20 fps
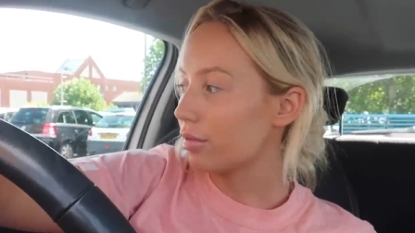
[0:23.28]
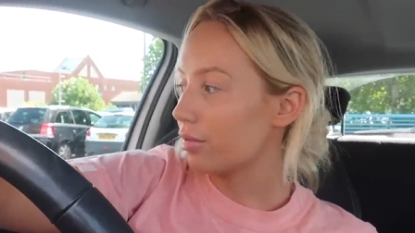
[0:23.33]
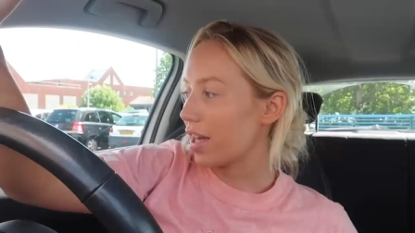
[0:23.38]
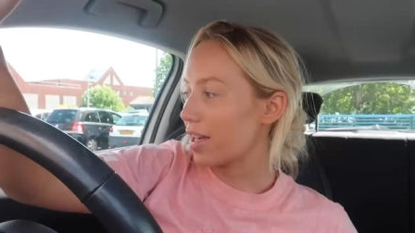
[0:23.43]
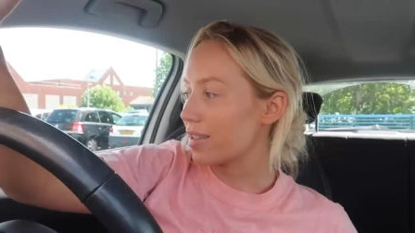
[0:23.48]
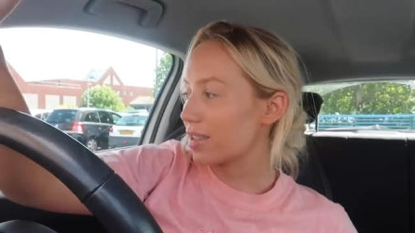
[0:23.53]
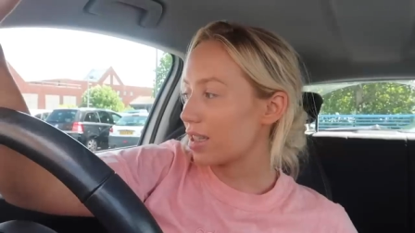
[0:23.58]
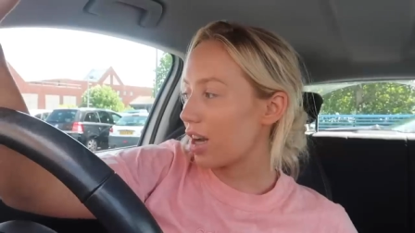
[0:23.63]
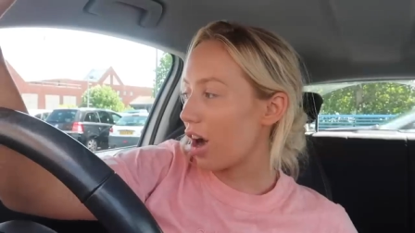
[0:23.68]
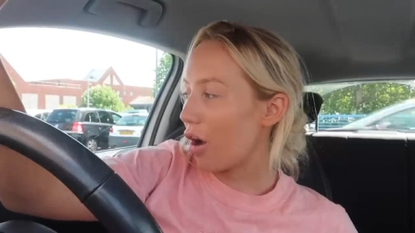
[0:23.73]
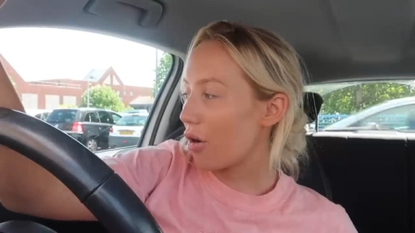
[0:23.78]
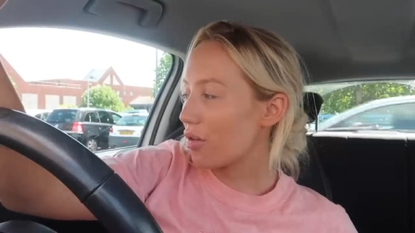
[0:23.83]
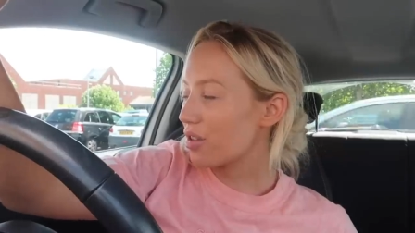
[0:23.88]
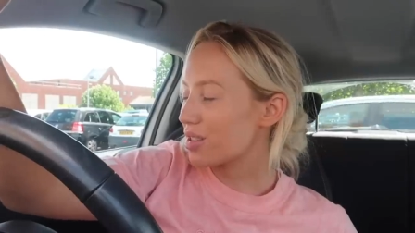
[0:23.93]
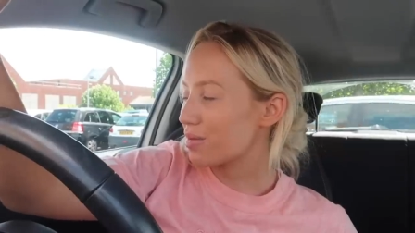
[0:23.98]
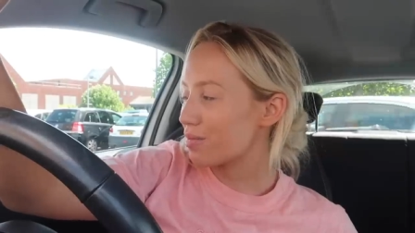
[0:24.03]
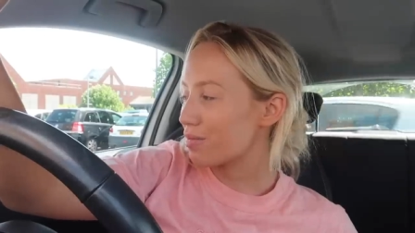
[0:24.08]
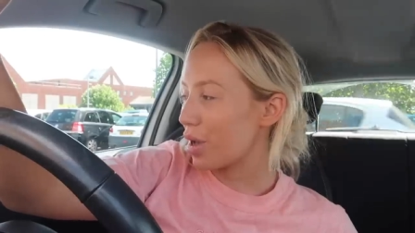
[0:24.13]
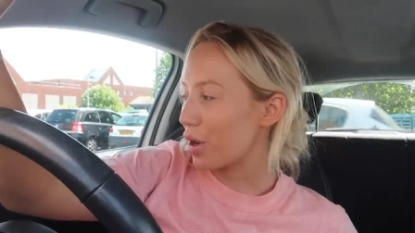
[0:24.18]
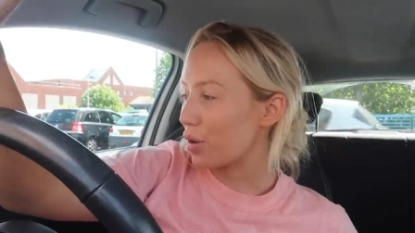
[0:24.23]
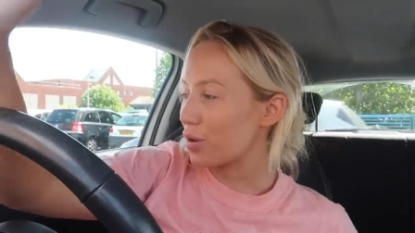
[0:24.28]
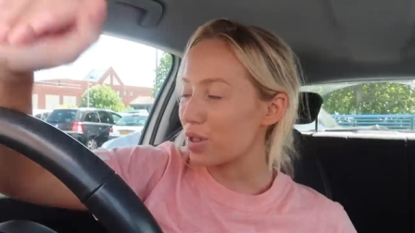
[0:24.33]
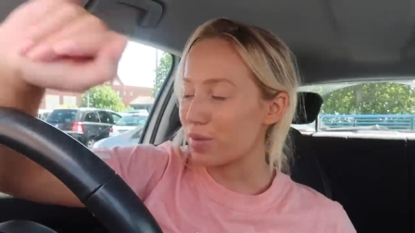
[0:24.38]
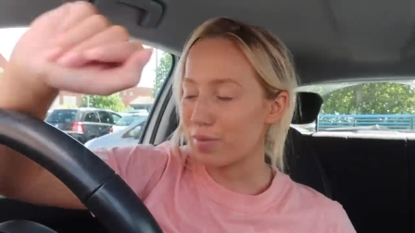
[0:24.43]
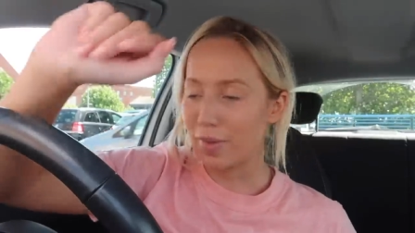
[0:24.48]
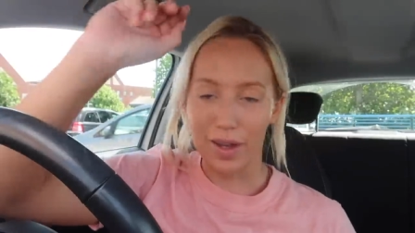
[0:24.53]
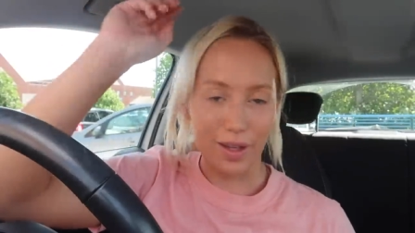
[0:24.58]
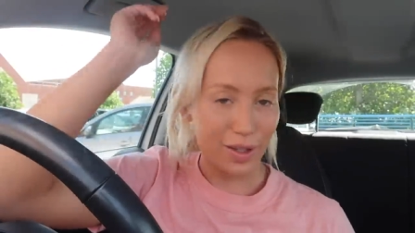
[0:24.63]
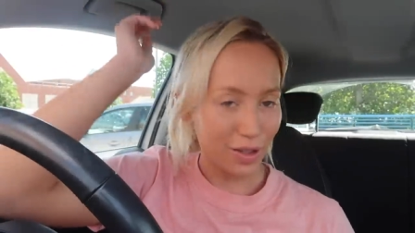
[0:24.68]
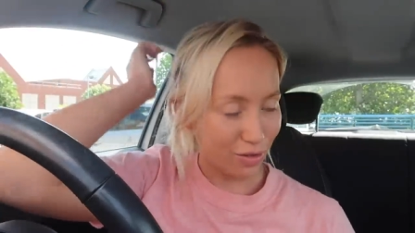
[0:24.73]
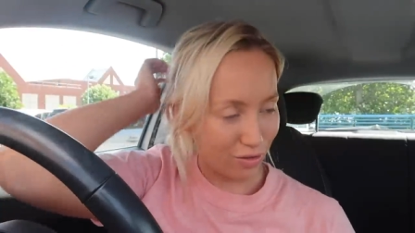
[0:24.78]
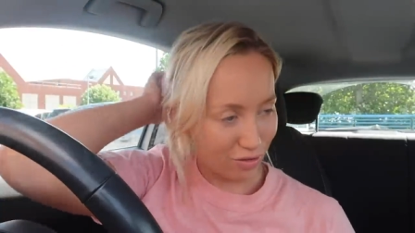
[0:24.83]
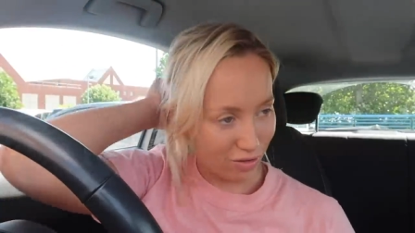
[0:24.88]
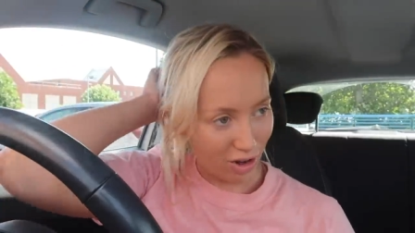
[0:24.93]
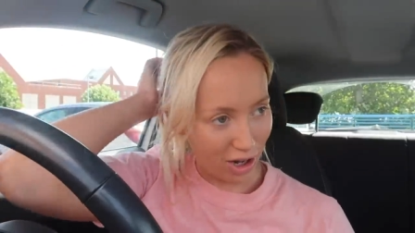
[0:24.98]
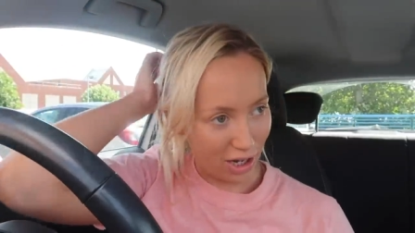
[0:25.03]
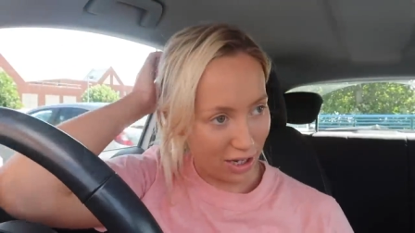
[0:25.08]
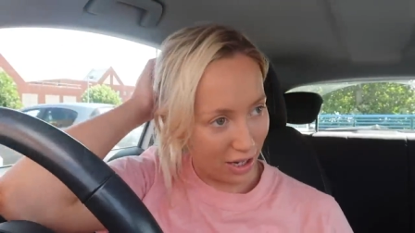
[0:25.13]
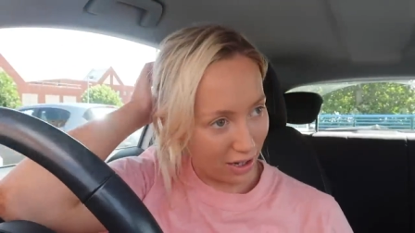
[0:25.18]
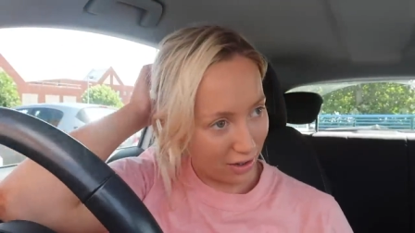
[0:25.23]
there's a guy on his motorbike
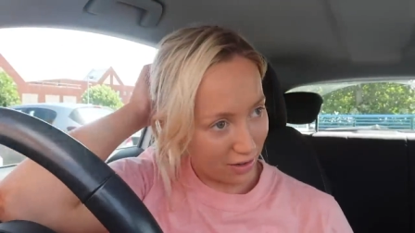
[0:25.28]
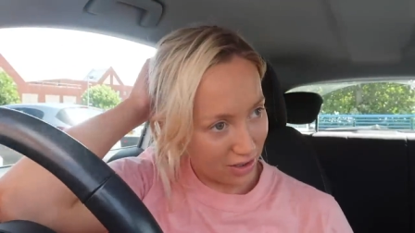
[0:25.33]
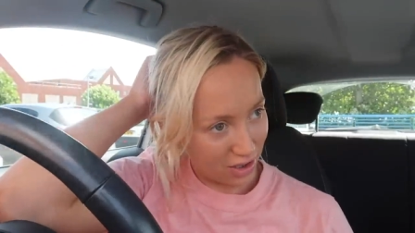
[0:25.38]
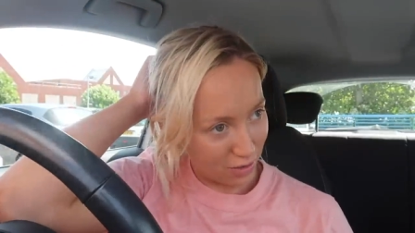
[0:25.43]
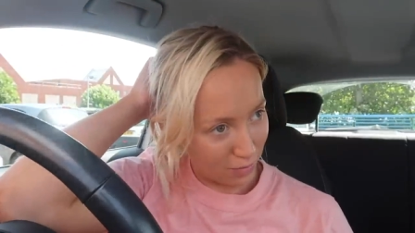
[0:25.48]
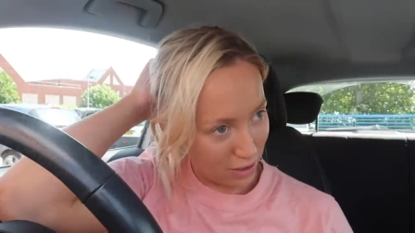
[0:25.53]
right next